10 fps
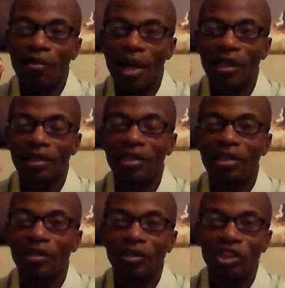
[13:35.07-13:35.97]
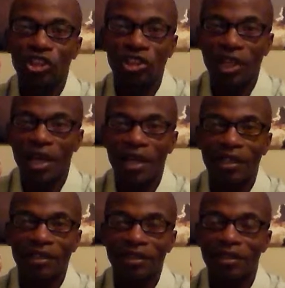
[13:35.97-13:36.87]
my love
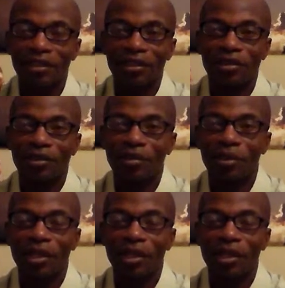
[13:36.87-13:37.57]
shines still,